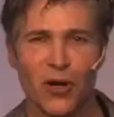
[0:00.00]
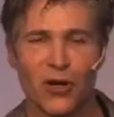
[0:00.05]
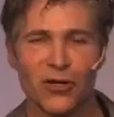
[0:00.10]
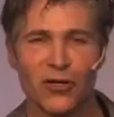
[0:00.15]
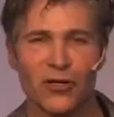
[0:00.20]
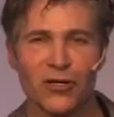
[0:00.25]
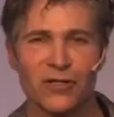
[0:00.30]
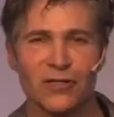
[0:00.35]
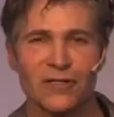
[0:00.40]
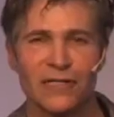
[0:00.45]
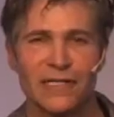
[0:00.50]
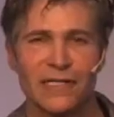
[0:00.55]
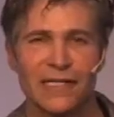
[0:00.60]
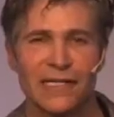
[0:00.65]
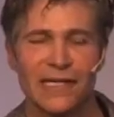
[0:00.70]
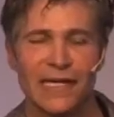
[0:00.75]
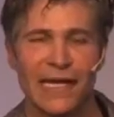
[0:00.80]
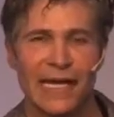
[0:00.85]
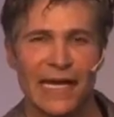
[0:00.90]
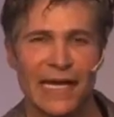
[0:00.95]
marker.
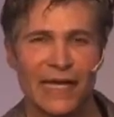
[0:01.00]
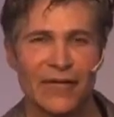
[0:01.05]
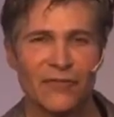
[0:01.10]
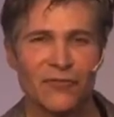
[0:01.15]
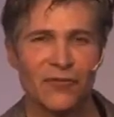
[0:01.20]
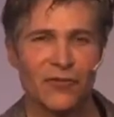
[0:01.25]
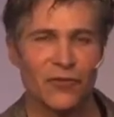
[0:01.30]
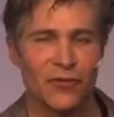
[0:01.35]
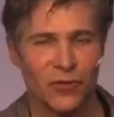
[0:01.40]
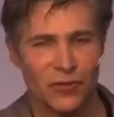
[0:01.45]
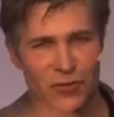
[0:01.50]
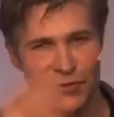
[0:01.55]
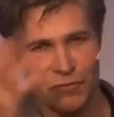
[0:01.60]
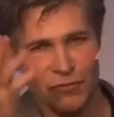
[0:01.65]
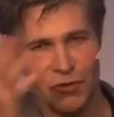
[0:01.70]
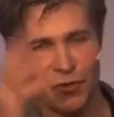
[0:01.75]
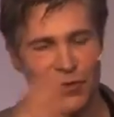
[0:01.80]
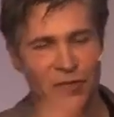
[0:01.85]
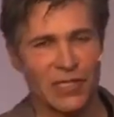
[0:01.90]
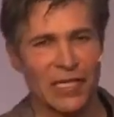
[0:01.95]
And for those
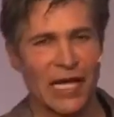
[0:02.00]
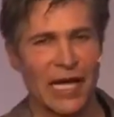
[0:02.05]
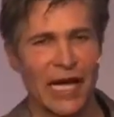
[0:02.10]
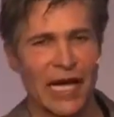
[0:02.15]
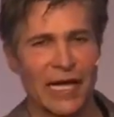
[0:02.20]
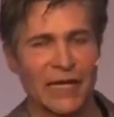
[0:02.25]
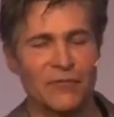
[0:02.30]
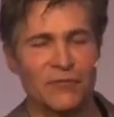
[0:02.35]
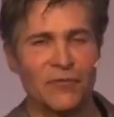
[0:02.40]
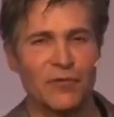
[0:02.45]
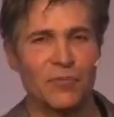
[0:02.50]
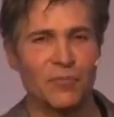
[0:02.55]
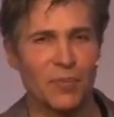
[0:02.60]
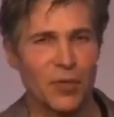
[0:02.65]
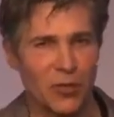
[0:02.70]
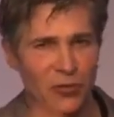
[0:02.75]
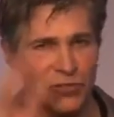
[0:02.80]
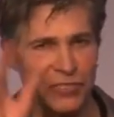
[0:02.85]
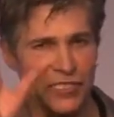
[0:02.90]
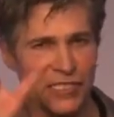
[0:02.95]
of you online, we're
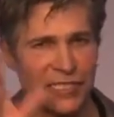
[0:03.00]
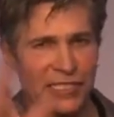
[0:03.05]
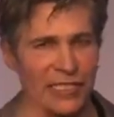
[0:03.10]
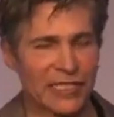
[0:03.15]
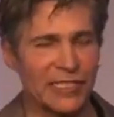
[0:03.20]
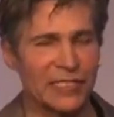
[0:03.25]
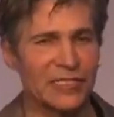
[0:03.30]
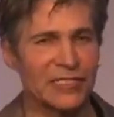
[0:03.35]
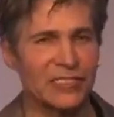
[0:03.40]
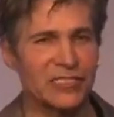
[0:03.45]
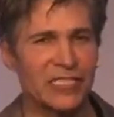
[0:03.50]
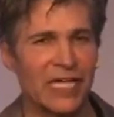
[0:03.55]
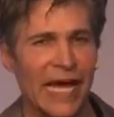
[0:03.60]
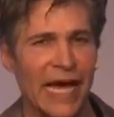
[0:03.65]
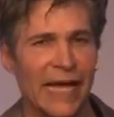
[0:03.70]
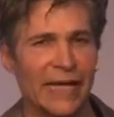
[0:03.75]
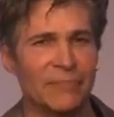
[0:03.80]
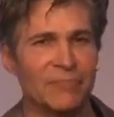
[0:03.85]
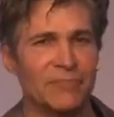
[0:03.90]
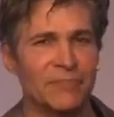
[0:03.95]
posting it in the
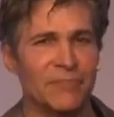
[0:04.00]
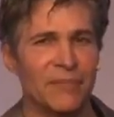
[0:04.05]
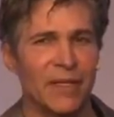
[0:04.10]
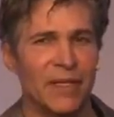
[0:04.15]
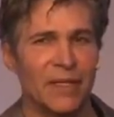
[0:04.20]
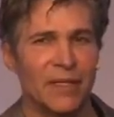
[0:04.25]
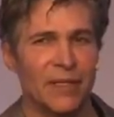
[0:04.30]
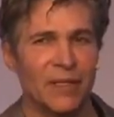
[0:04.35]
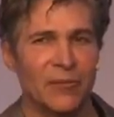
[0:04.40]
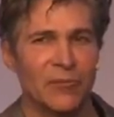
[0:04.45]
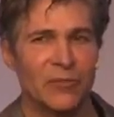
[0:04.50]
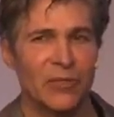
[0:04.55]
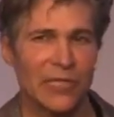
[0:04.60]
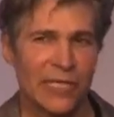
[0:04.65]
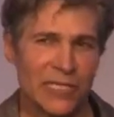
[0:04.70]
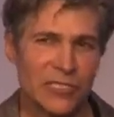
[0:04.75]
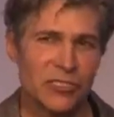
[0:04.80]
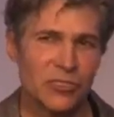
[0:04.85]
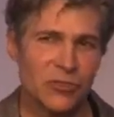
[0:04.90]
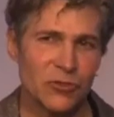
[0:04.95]
chat.
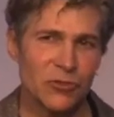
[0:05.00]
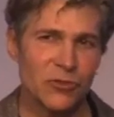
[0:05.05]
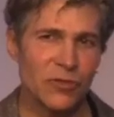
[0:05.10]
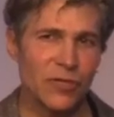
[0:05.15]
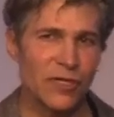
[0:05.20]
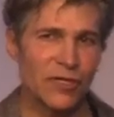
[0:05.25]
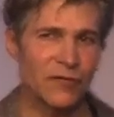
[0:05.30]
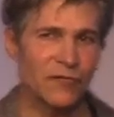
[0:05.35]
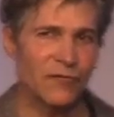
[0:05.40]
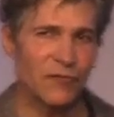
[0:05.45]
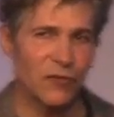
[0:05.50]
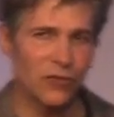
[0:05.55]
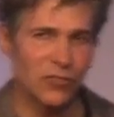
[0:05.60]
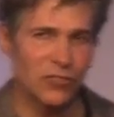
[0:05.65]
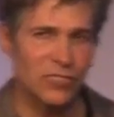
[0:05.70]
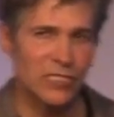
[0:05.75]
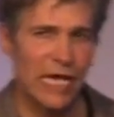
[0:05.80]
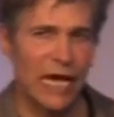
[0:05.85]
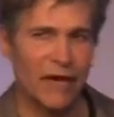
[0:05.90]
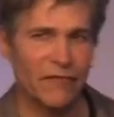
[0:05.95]
Let's do the
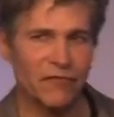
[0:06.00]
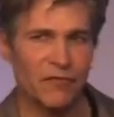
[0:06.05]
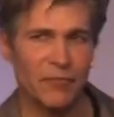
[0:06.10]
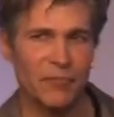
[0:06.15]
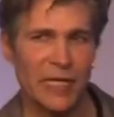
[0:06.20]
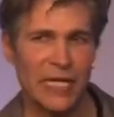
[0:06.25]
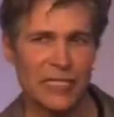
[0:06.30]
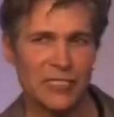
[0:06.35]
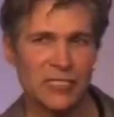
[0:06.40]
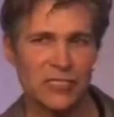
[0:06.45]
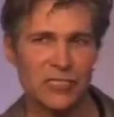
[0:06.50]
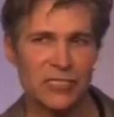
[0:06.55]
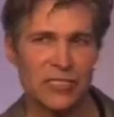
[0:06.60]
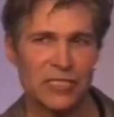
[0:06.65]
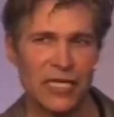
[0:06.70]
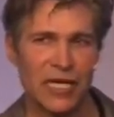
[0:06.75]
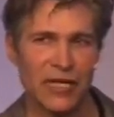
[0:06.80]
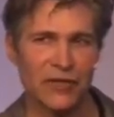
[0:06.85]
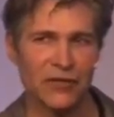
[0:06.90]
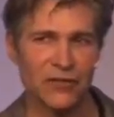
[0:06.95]
first affirmation
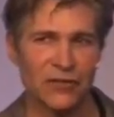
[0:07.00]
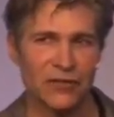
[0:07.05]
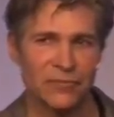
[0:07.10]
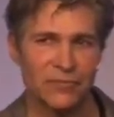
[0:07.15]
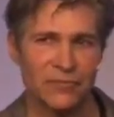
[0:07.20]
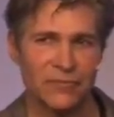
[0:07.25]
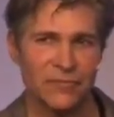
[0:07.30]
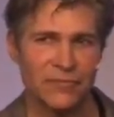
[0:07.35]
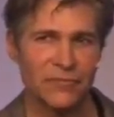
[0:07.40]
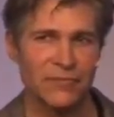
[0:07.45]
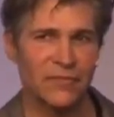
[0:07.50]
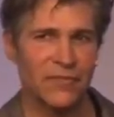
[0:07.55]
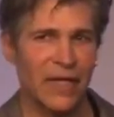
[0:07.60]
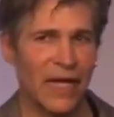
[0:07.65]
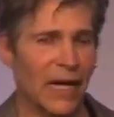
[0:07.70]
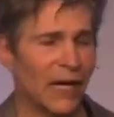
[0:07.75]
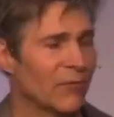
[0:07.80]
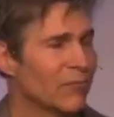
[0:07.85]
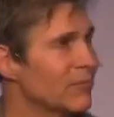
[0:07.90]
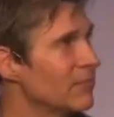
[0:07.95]
together
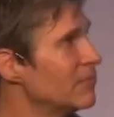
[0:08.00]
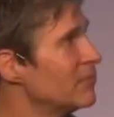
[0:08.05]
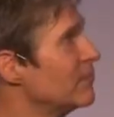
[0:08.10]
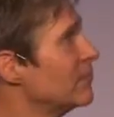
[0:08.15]
now,